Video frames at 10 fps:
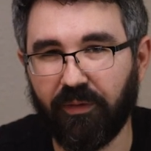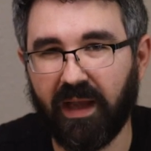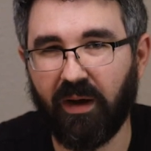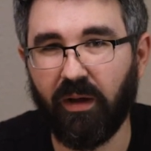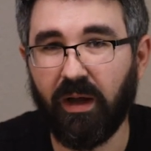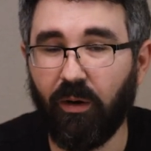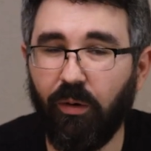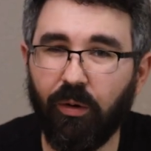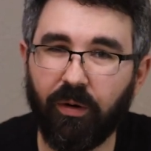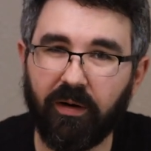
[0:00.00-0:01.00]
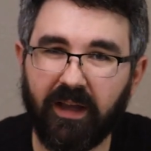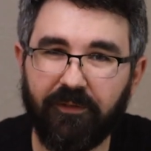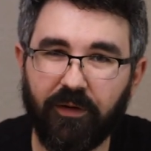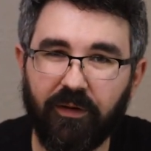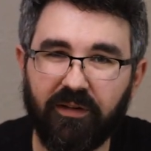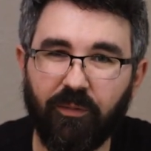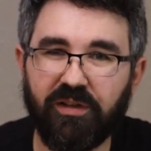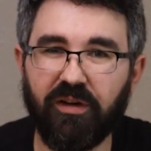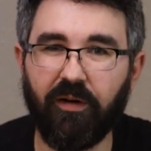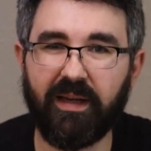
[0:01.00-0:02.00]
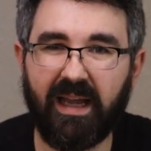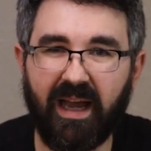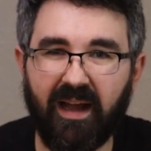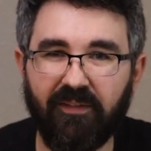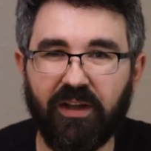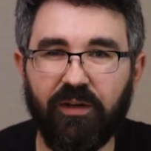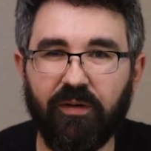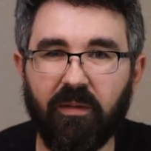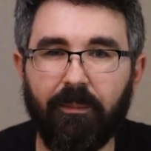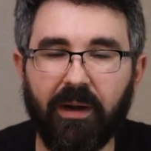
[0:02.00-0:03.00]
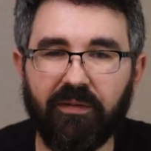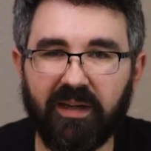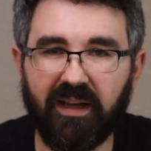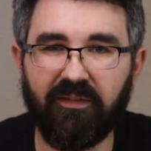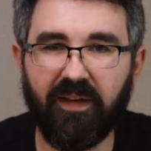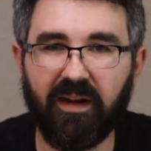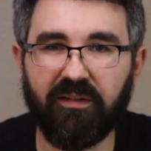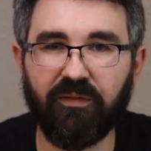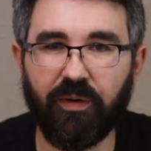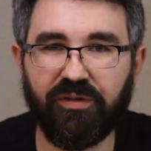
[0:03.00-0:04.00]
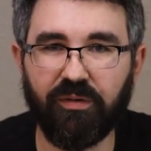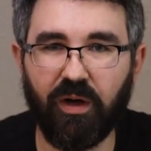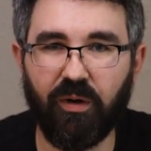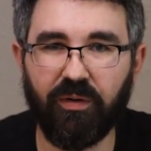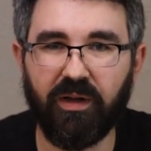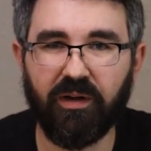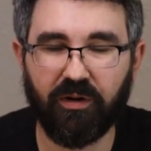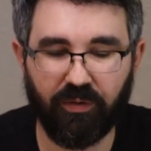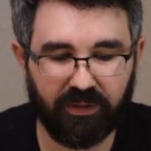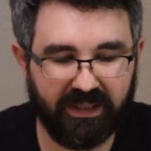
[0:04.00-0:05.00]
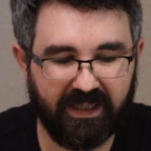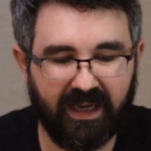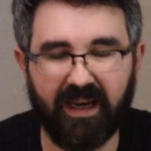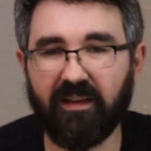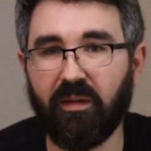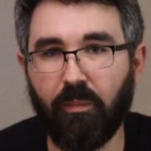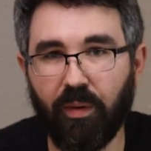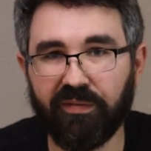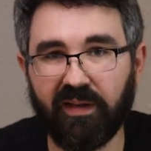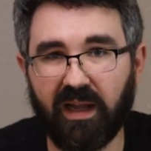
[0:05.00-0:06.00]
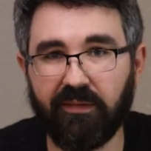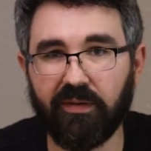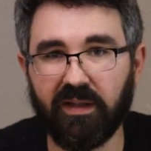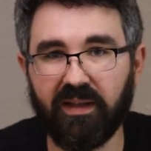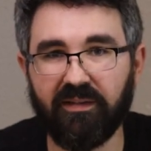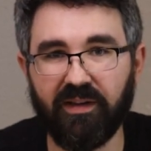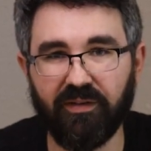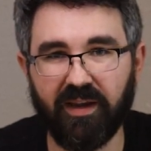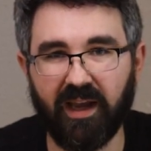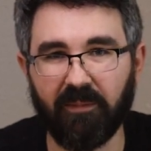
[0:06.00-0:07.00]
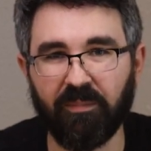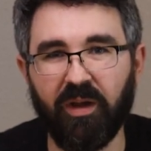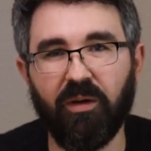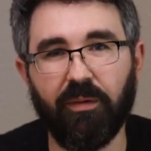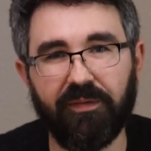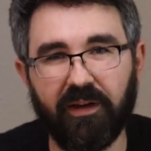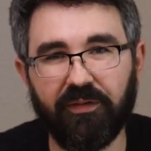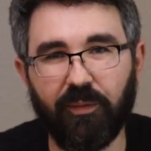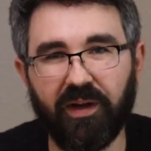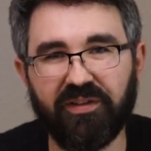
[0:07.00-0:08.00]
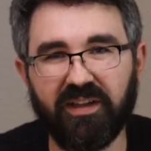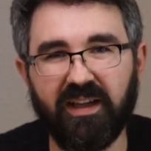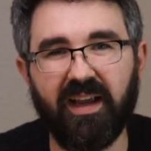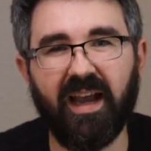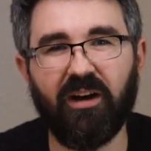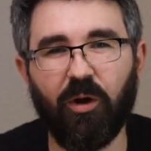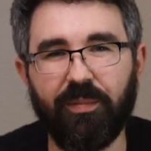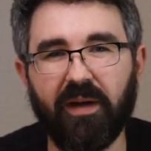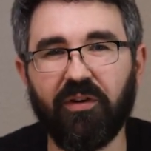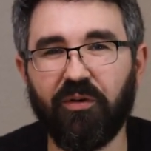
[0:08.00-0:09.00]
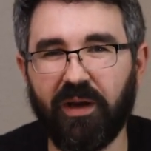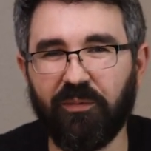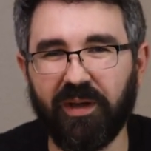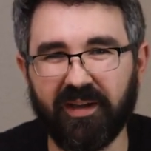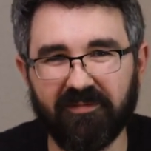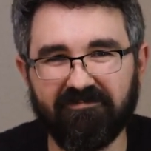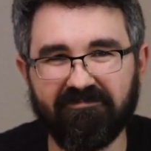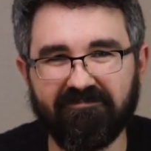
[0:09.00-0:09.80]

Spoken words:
for now. Or if you're using what you already have, you can better take advantage of what you own currently and get the most out of your lens that you can. Well, thanks for watching, and I hope you have a great week.